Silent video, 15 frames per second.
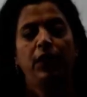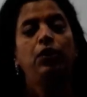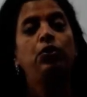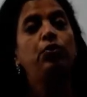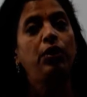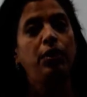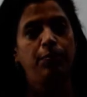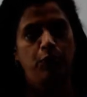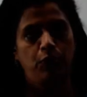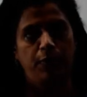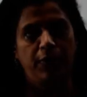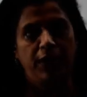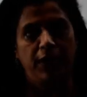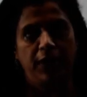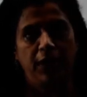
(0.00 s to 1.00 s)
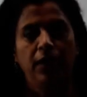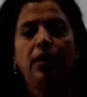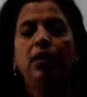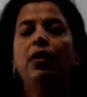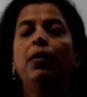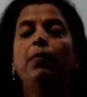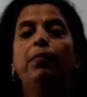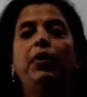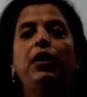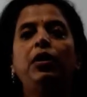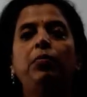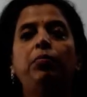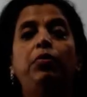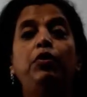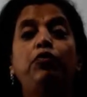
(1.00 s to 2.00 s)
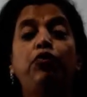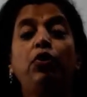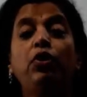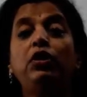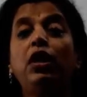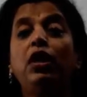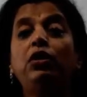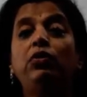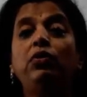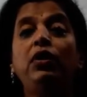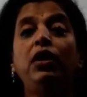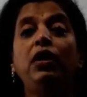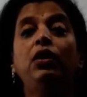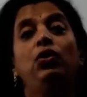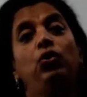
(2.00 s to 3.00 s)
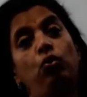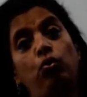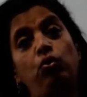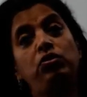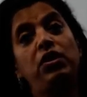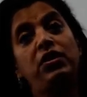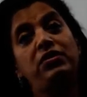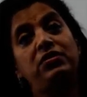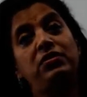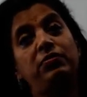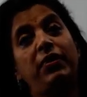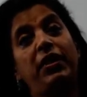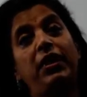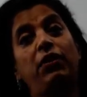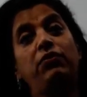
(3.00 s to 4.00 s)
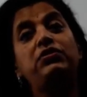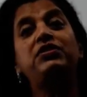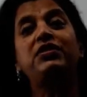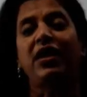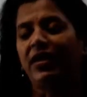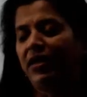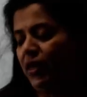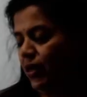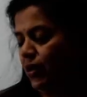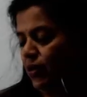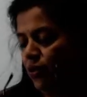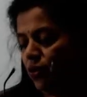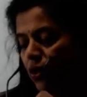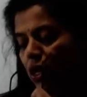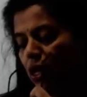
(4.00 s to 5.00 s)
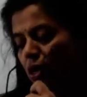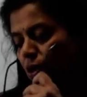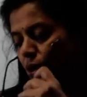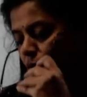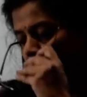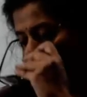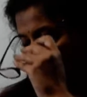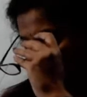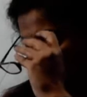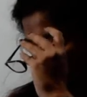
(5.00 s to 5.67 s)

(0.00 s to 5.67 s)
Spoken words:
during puberty. But before that only, oogenesis might have started. Okay? What is the